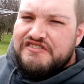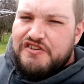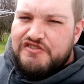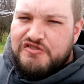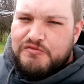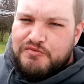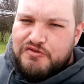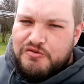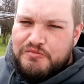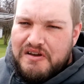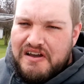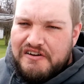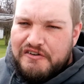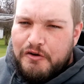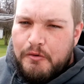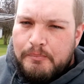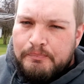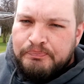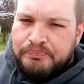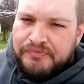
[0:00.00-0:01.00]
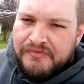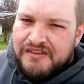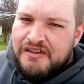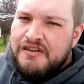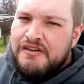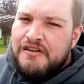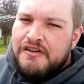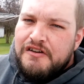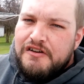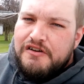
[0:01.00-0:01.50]
Use a broom handle.
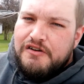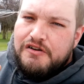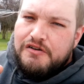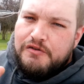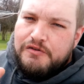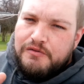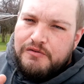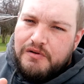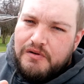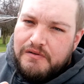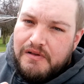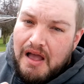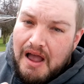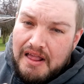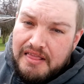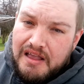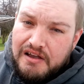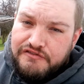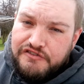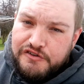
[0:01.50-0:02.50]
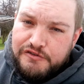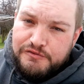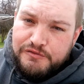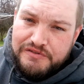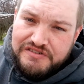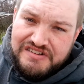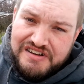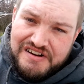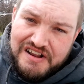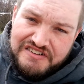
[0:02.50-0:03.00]
I love you.
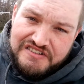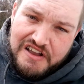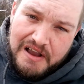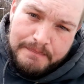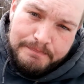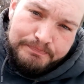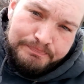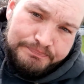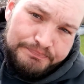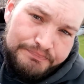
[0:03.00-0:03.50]
We'll see you next time.